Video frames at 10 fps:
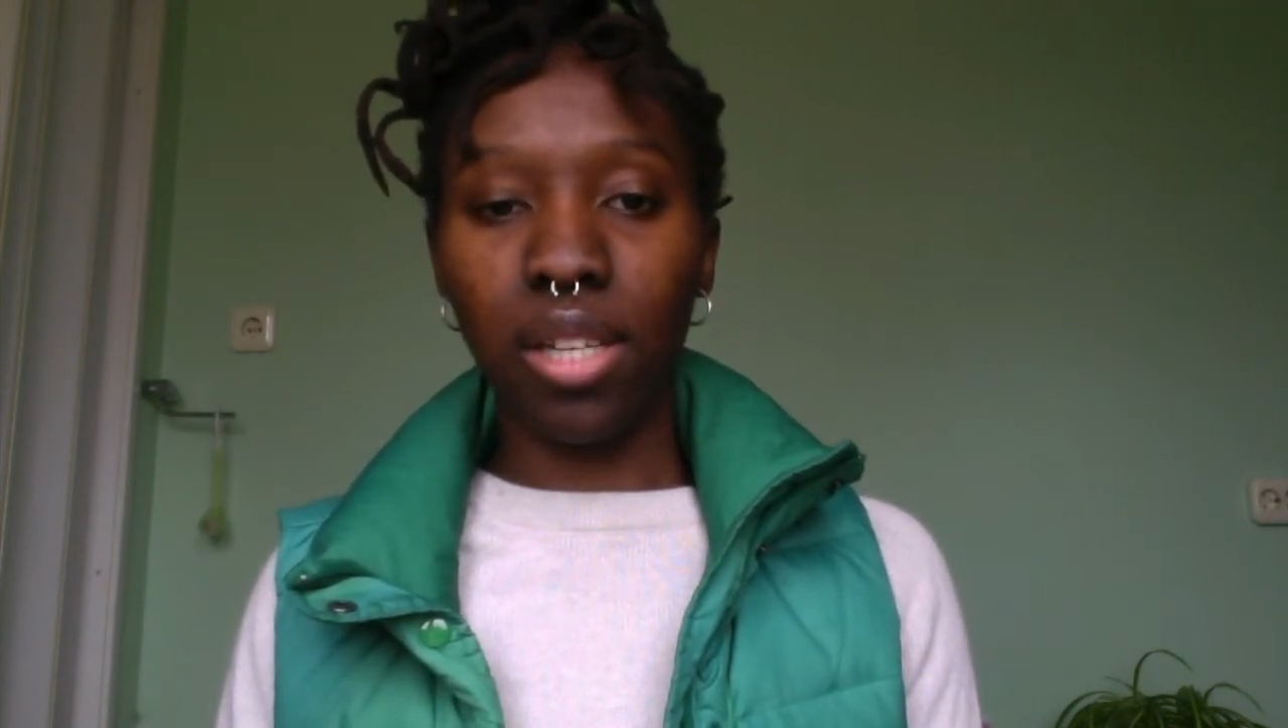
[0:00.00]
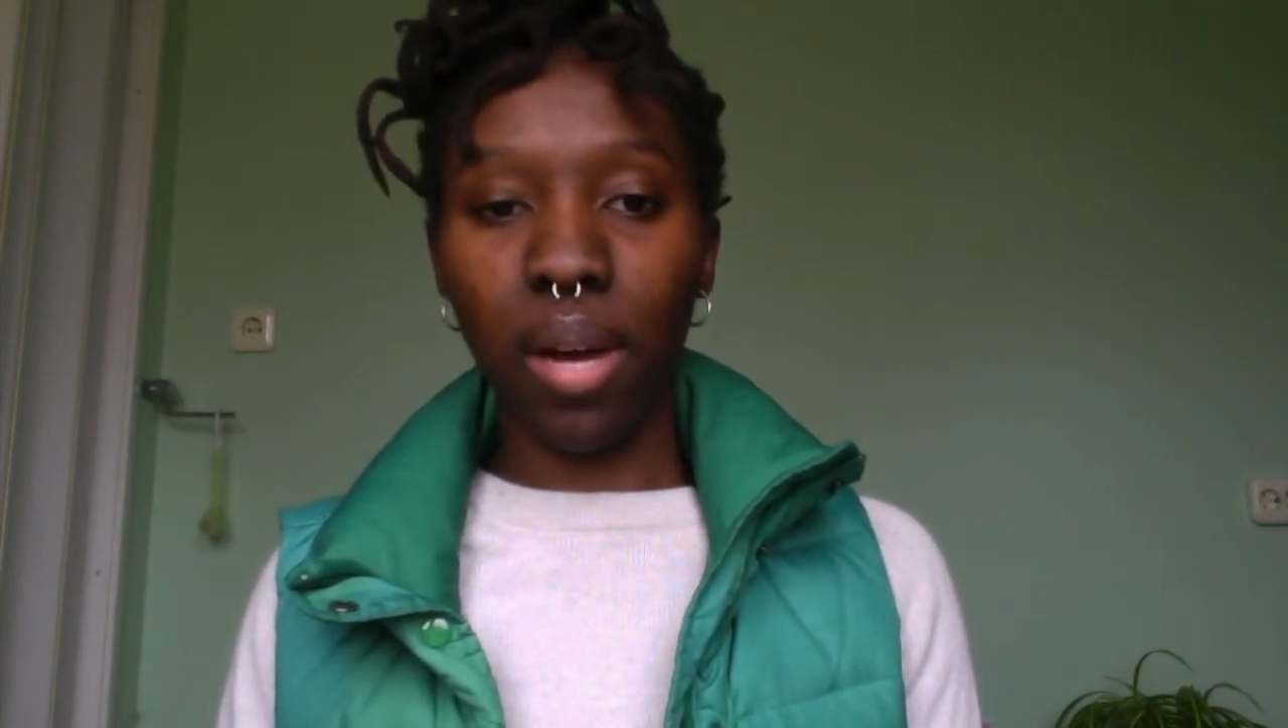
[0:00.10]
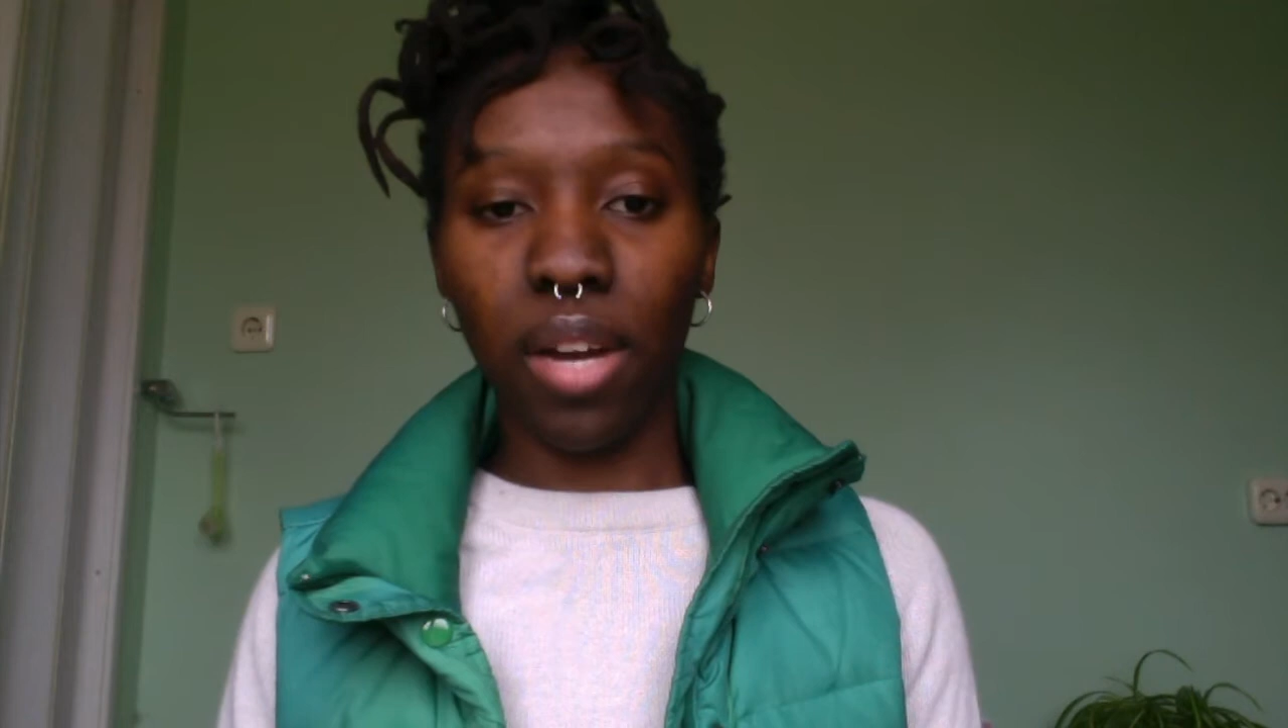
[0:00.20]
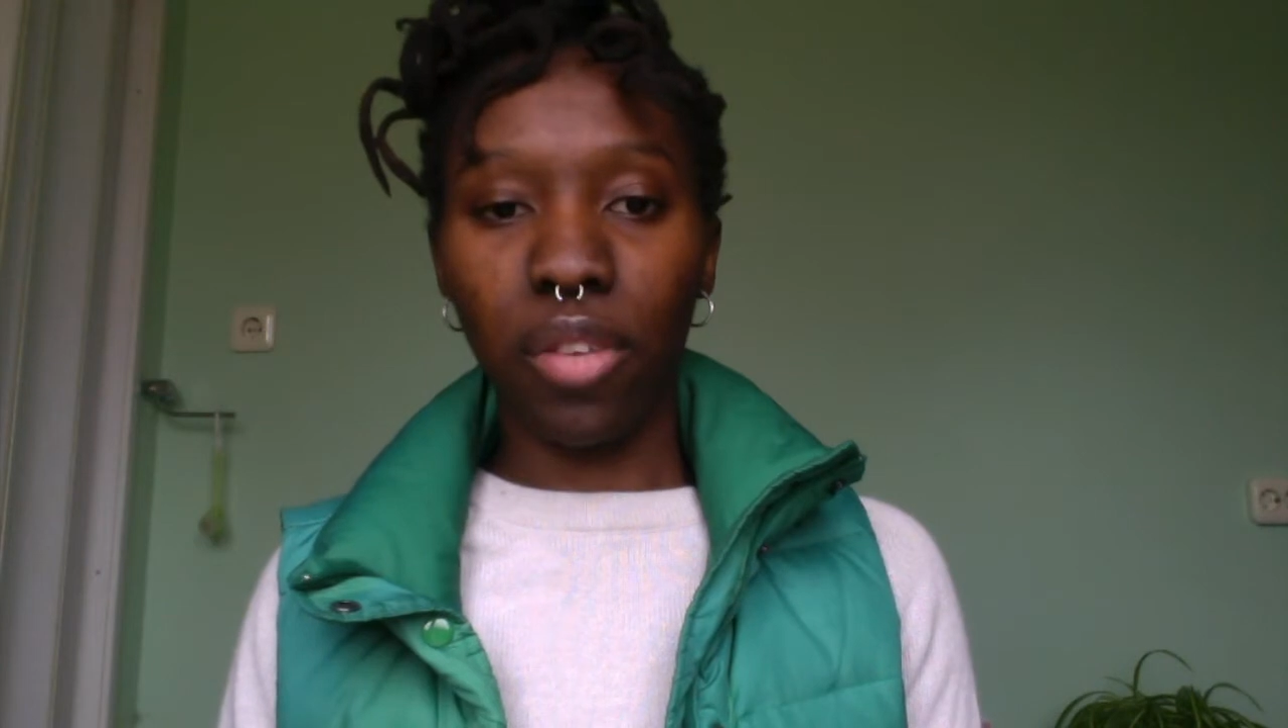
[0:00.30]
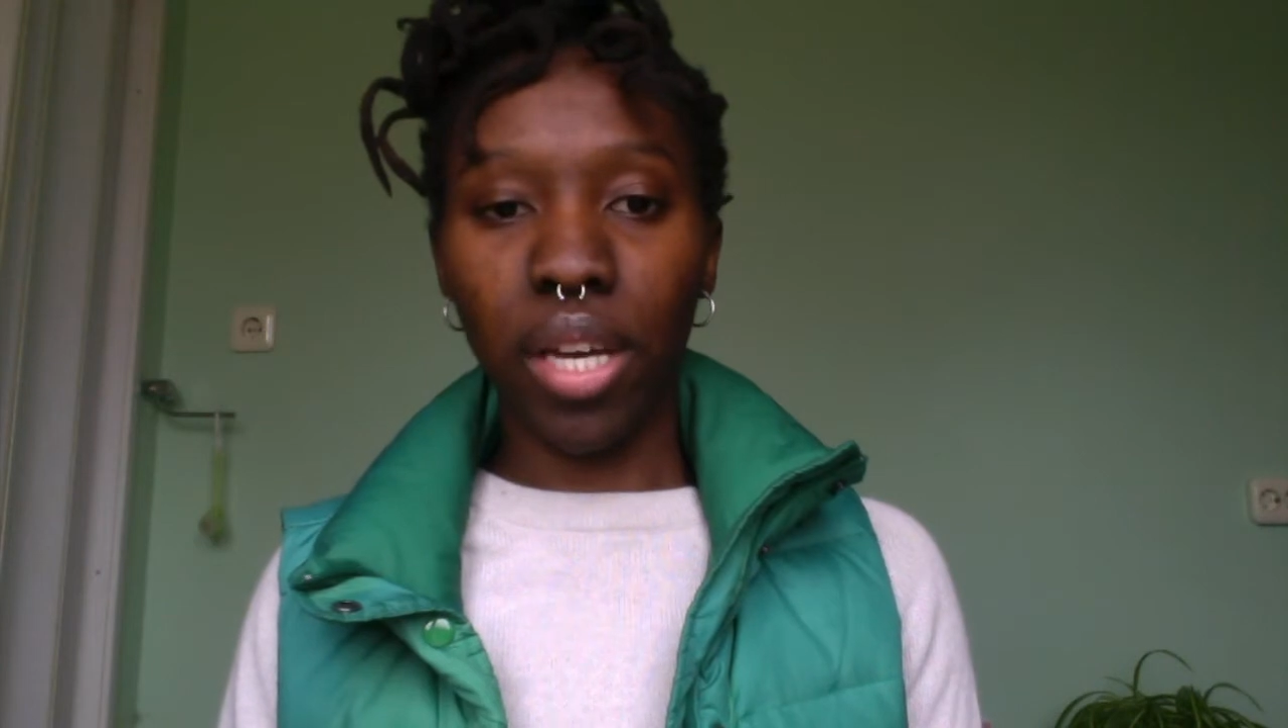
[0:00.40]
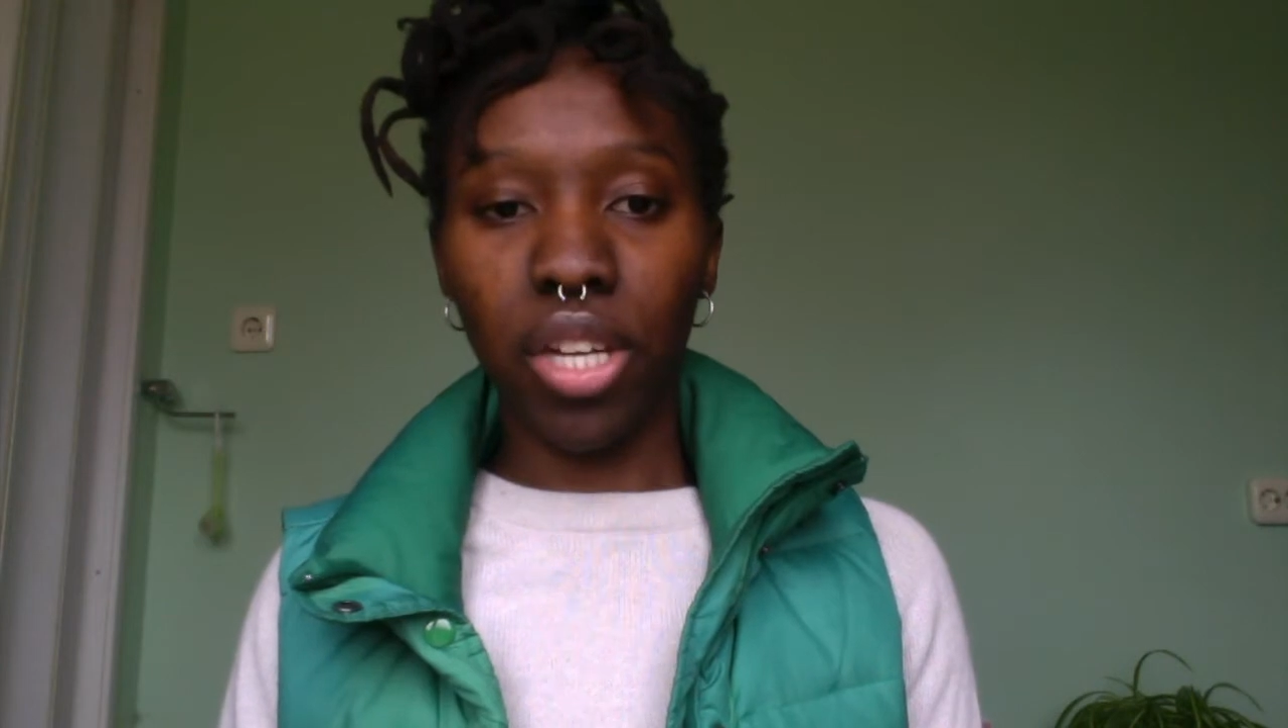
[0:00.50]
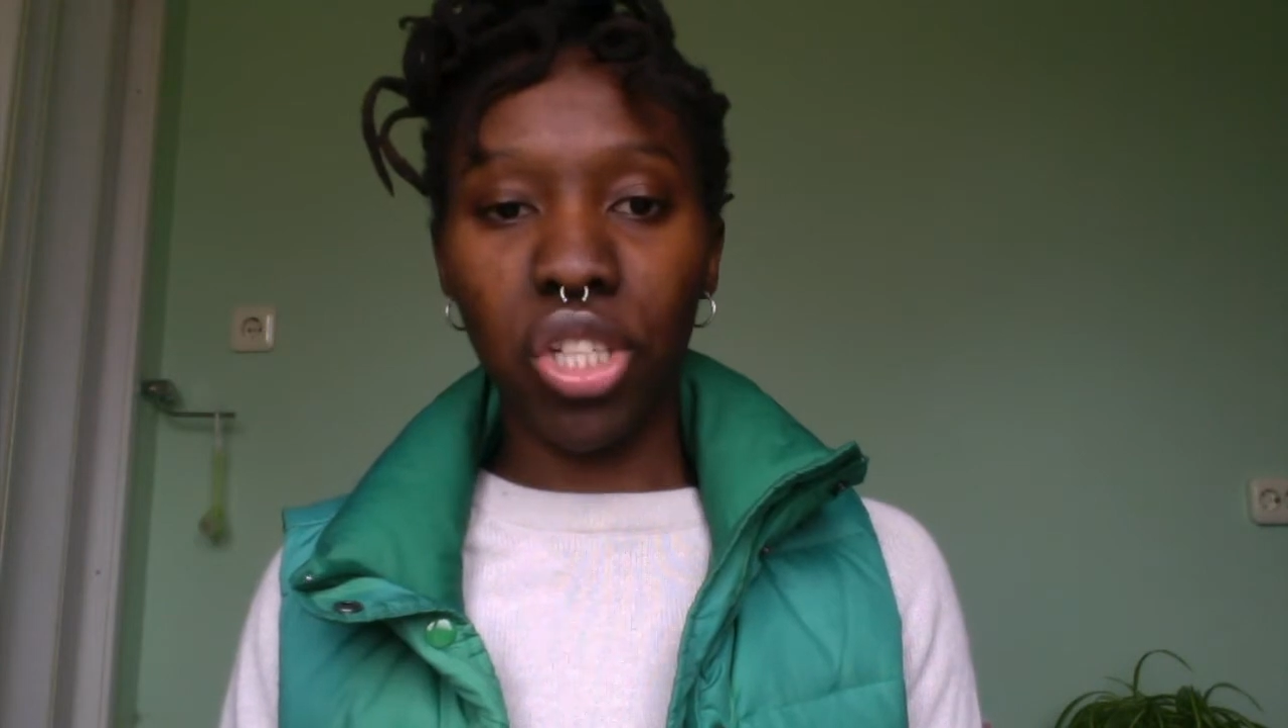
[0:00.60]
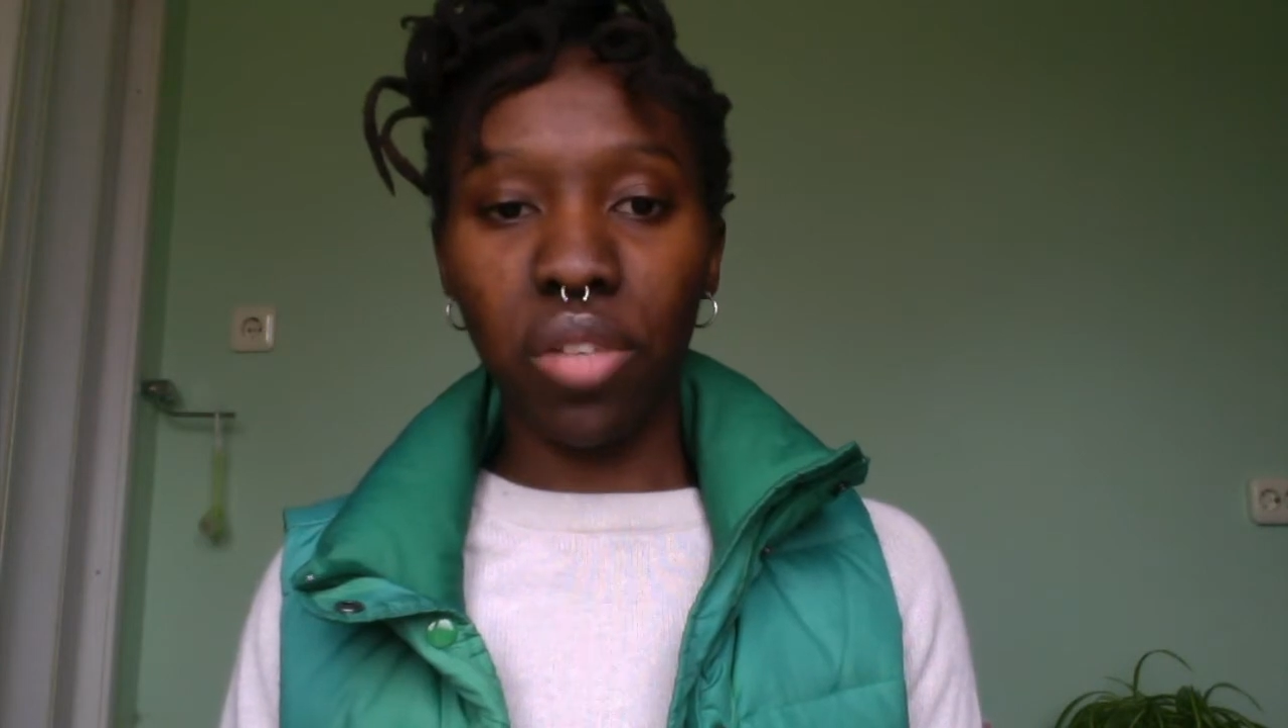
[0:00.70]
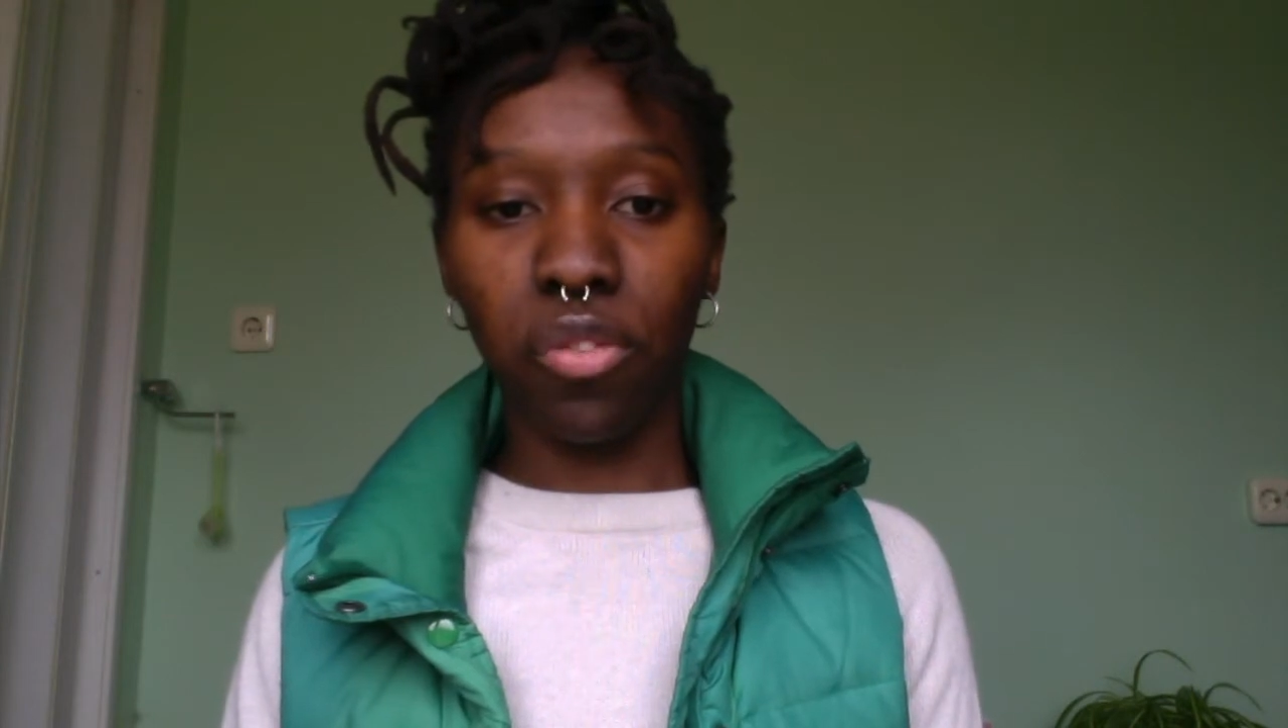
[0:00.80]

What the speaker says: gratification